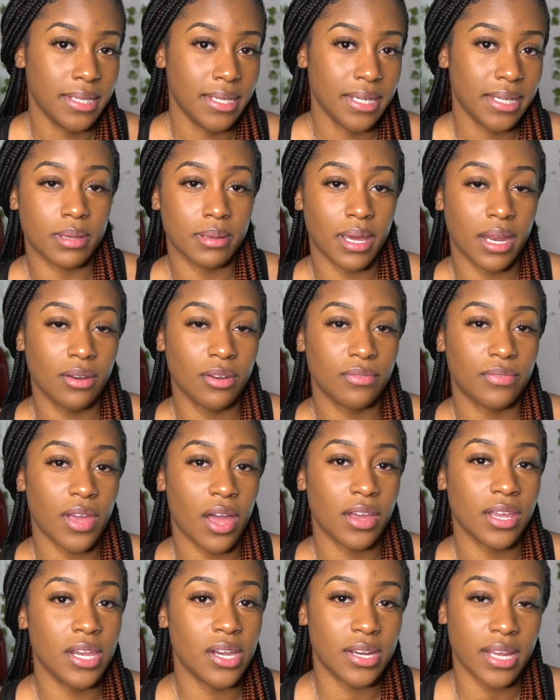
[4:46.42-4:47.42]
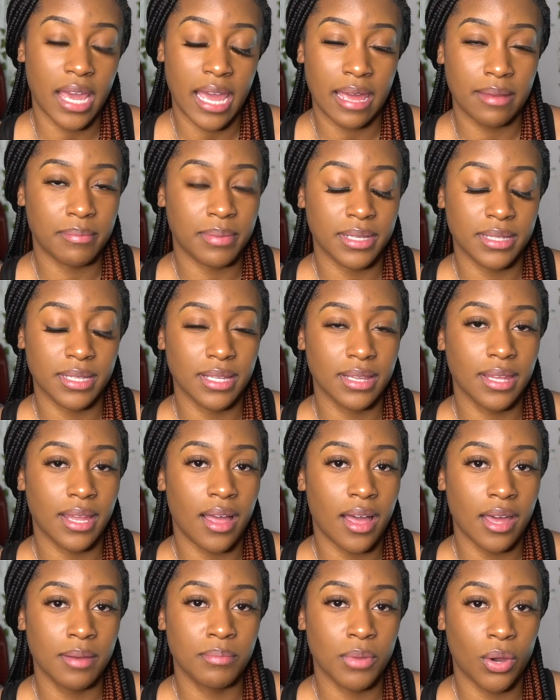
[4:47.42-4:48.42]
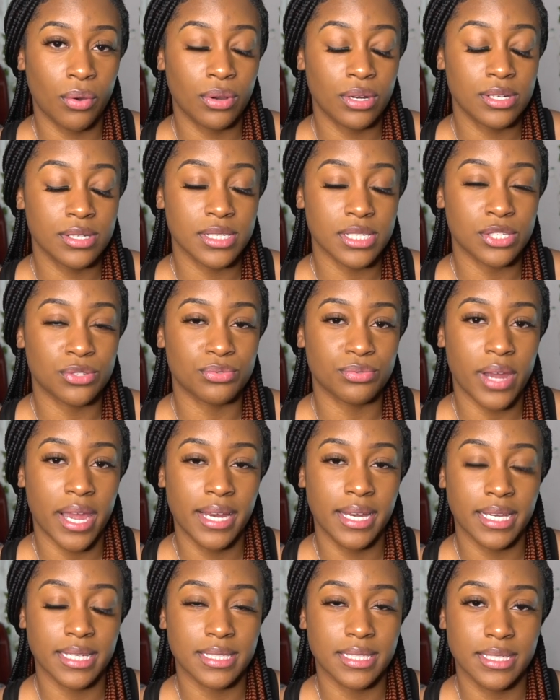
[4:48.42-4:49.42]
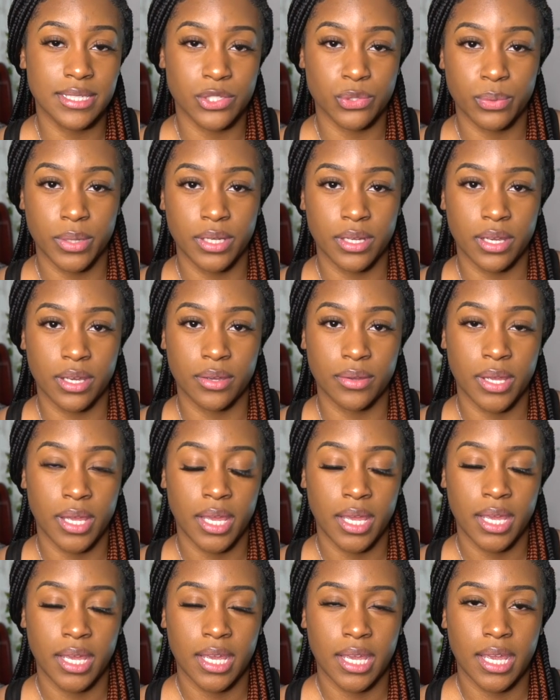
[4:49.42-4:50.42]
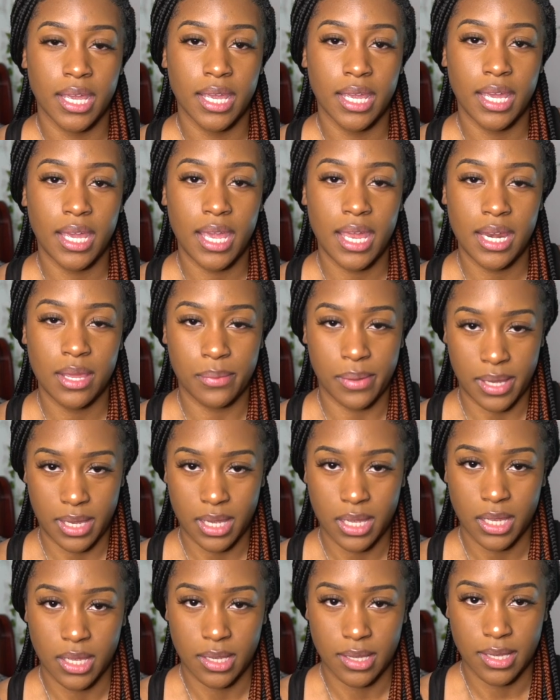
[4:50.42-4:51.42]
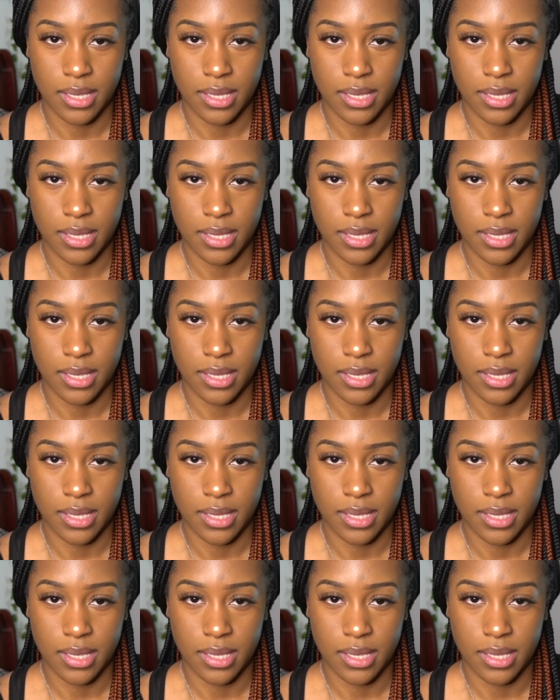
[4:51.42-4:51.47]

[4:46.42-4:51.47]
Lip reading: don't know if y'all hear that, but the lawnmowers is right next to this window. Anyway,